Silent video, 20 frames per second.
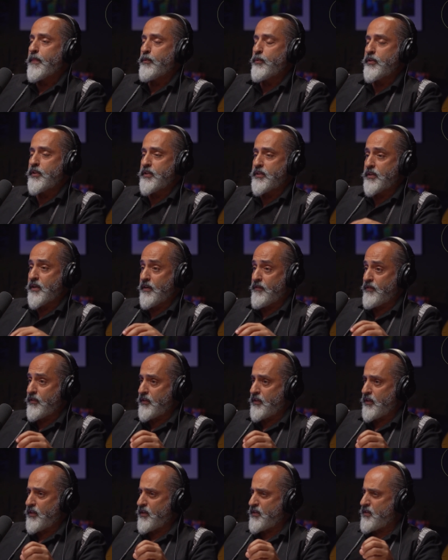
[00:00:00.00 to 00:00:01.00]
we
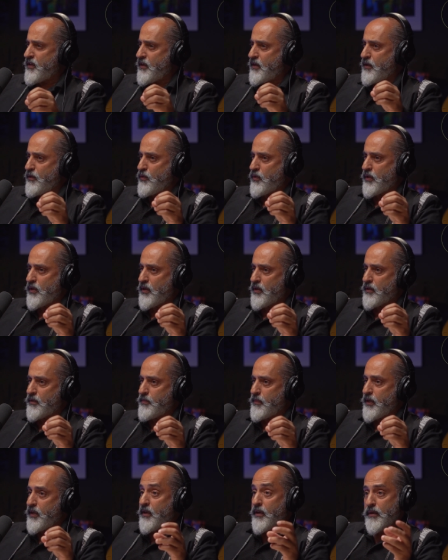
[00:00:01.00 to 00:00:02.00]
discovered that it's gonna look like
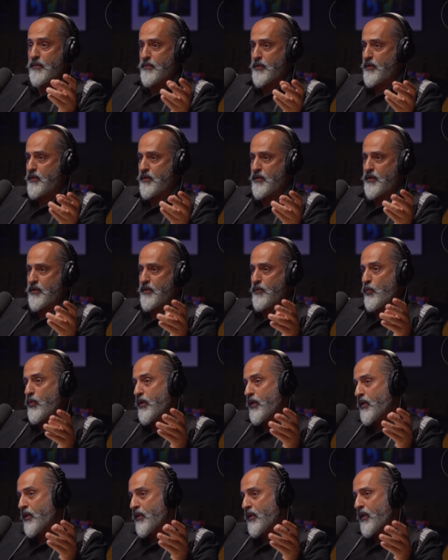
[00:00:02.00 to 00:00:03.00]
Miami in a
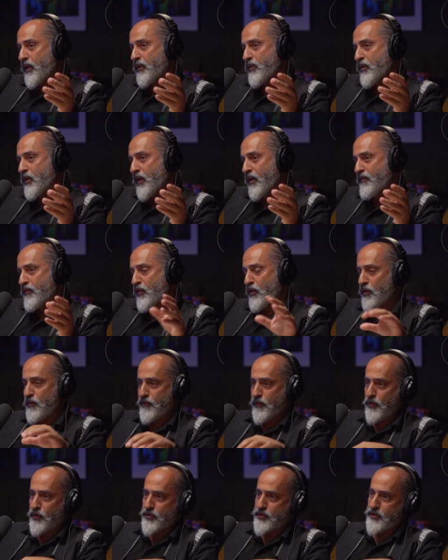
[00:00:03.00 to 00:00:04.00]
way, like you have
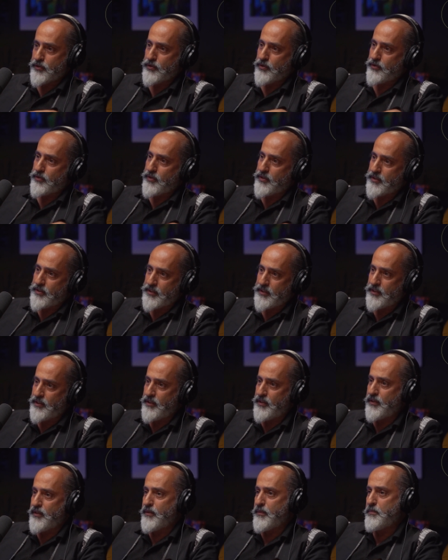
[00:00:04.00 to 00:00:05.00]
golf courses on the
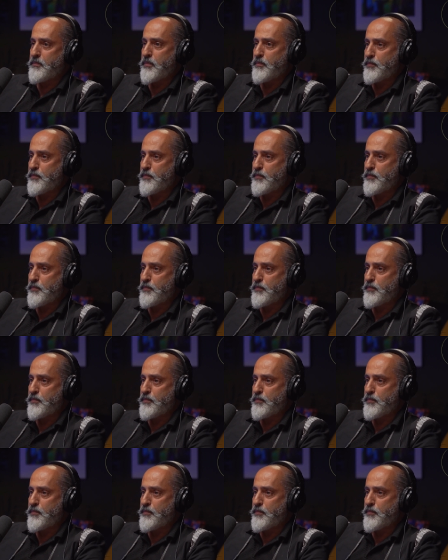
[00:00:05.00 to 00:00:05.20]
sea,